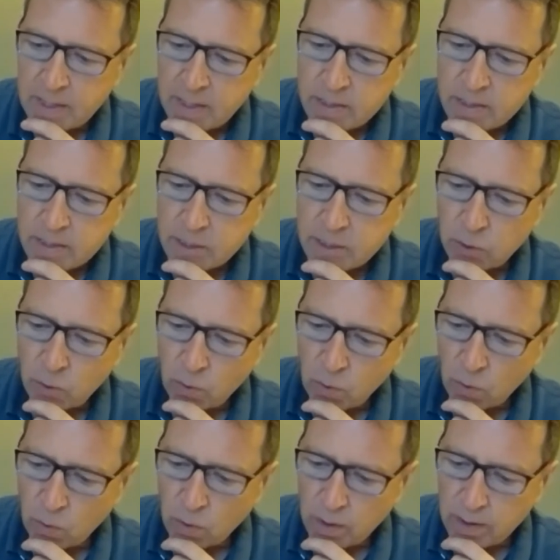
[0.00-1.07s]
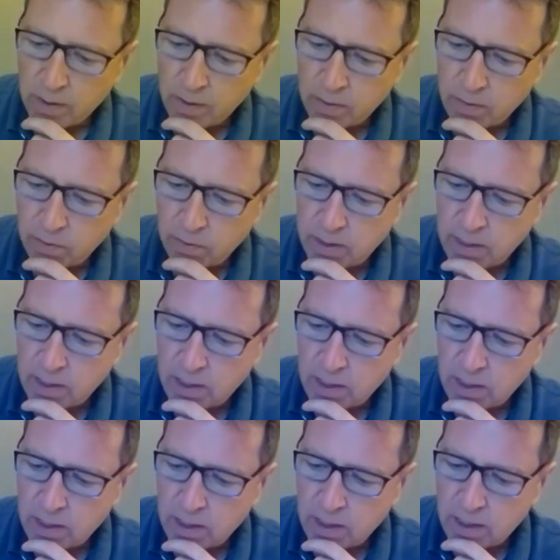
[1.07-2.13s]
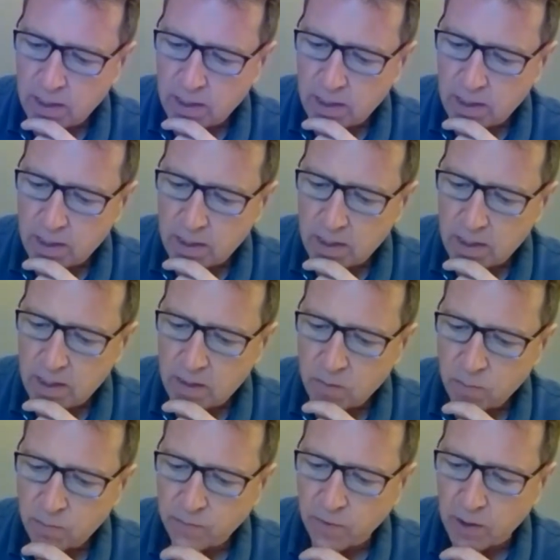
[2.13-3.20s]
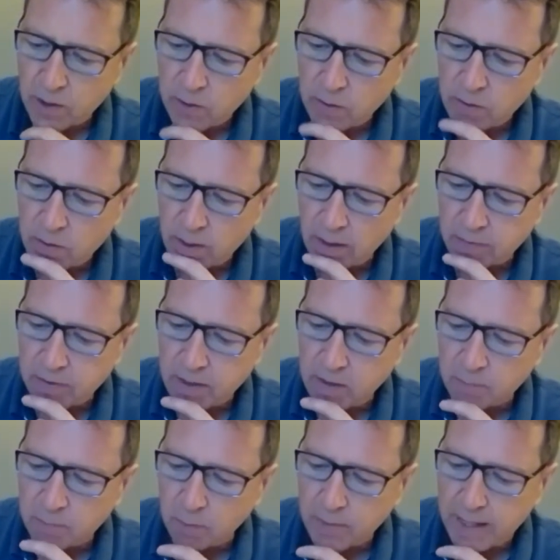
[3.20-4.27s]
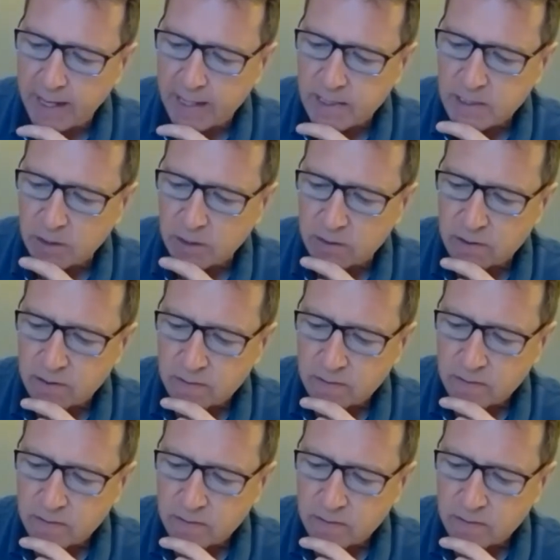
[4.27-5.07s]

so the, we've got, I think you've probably answered